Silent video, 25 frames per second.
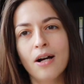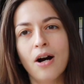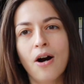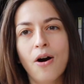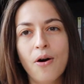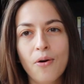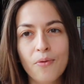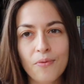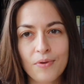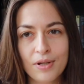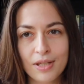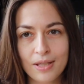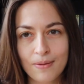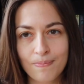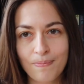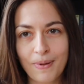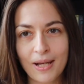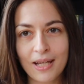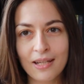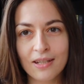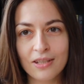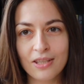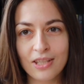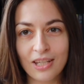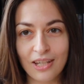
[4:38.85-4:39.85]
always
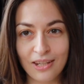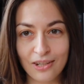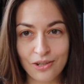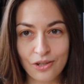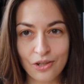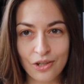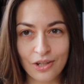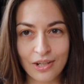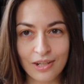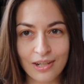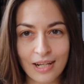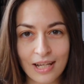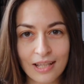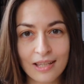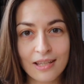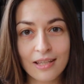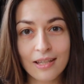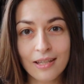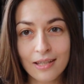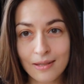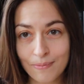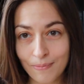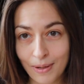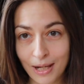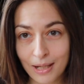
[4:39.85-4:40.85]
pay attention that
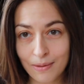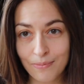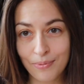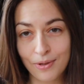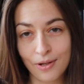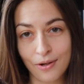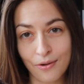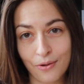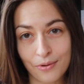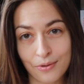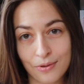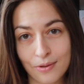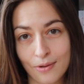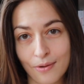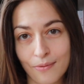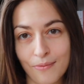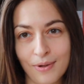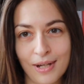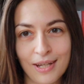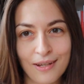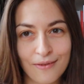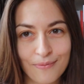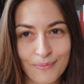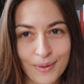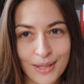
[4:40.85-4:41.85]
this might be also a
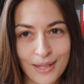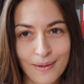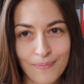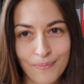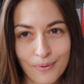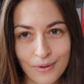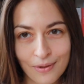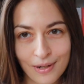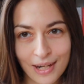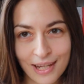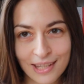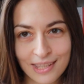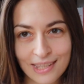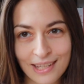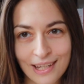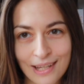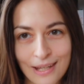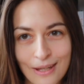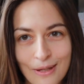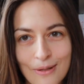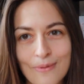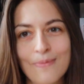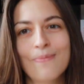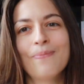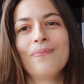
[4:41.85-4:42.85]
way of manipulating
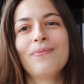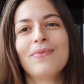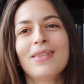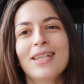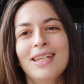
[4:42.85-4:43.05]
you